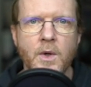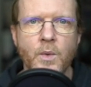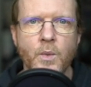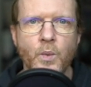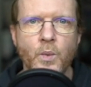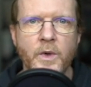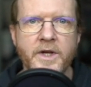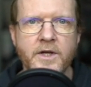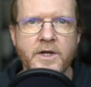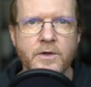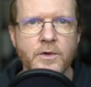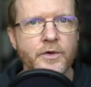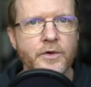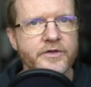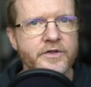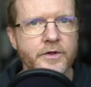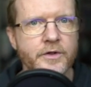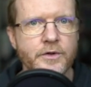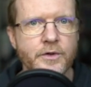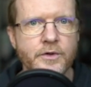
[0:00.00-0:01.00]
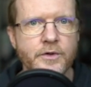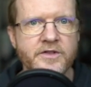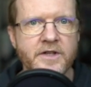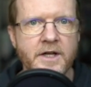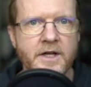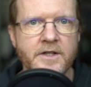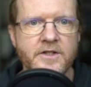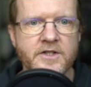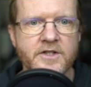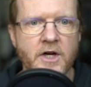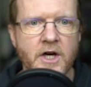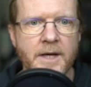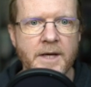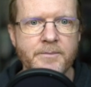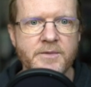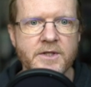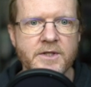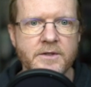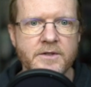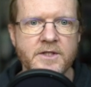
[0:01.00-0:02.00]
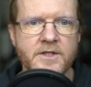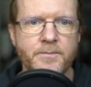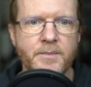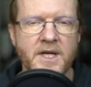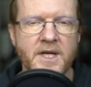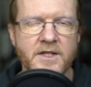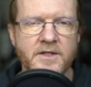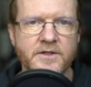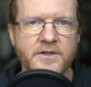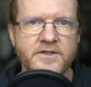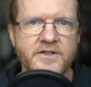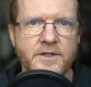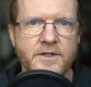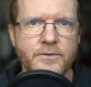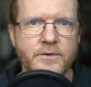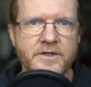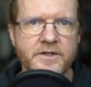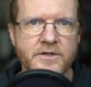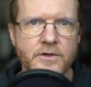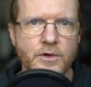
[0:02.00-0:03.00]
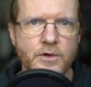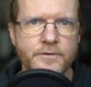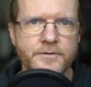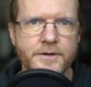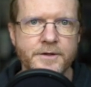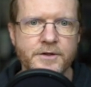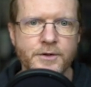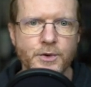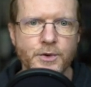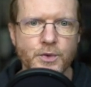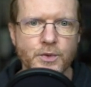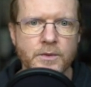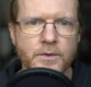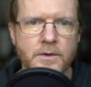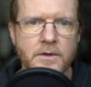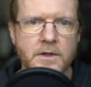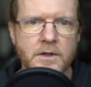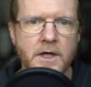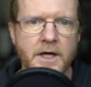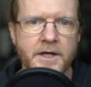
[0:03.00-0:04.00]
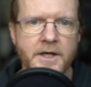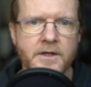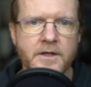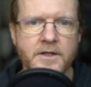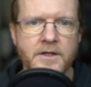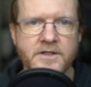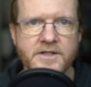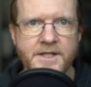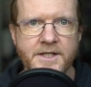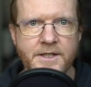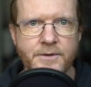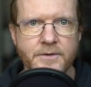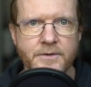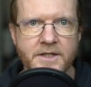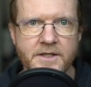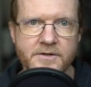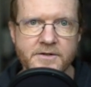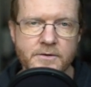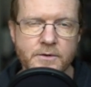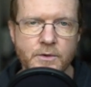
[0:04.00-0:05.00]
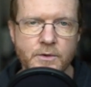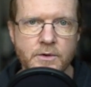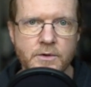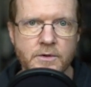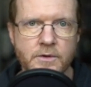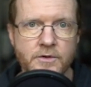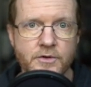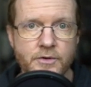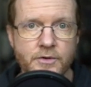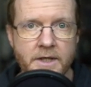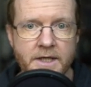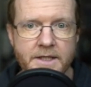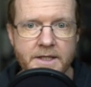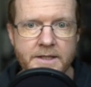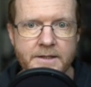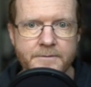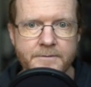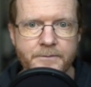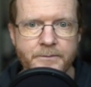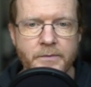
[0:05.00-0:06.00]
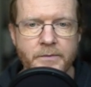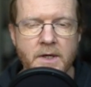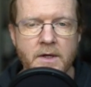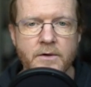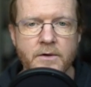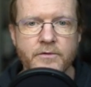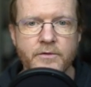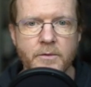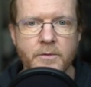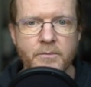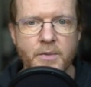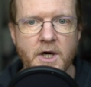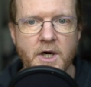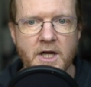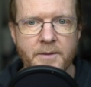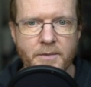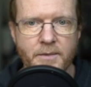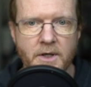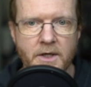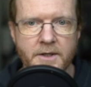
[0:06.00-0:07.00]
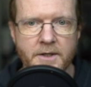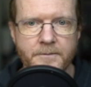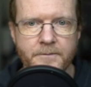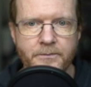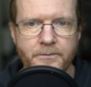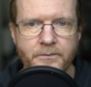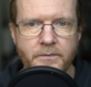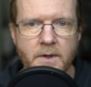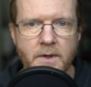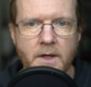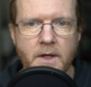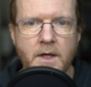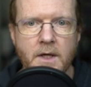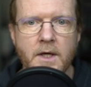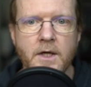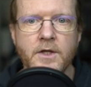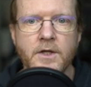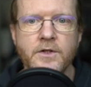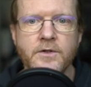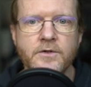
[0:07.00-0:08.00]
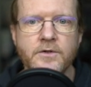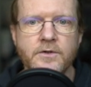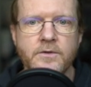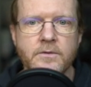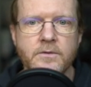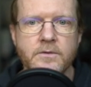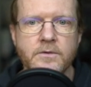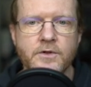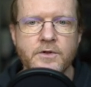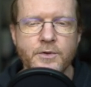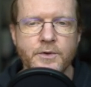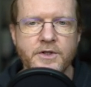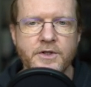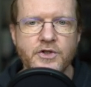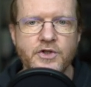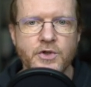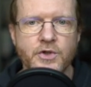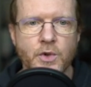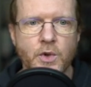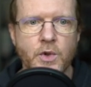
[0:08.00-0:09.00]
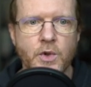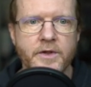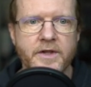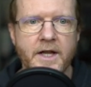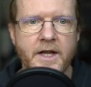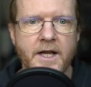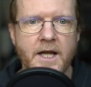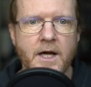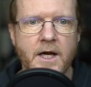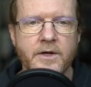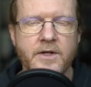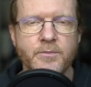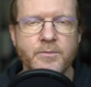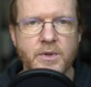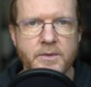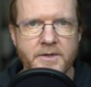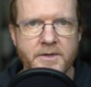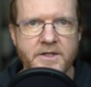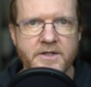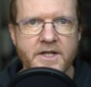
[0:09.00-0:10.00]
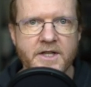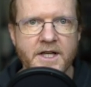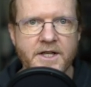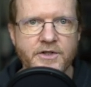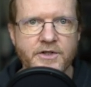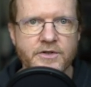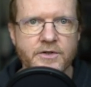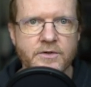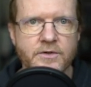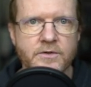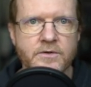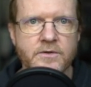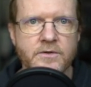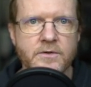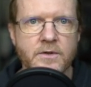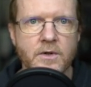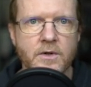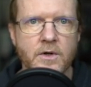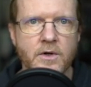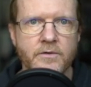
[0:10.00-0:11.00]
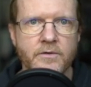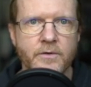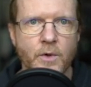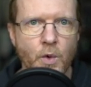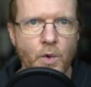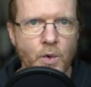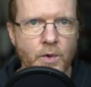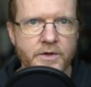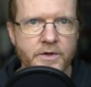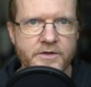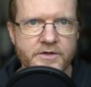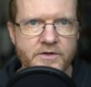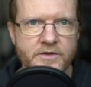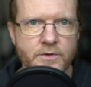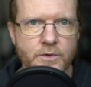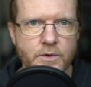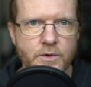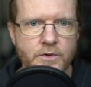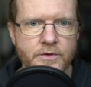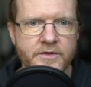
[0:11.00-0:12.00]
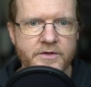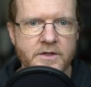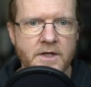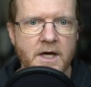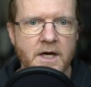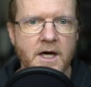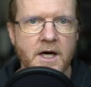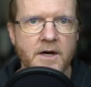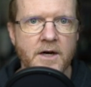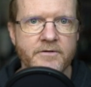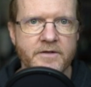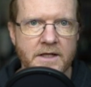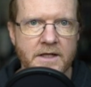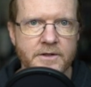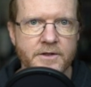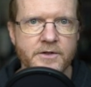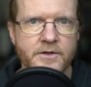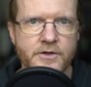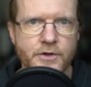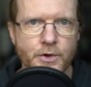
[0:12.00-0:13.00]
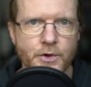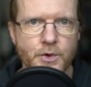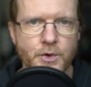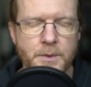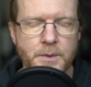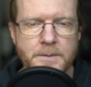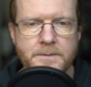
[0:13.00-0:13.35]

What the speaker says: We can also use a typed dependency resolver too, like tres or tray from PyPy, to ensure that our implementation of orders stores are valid too.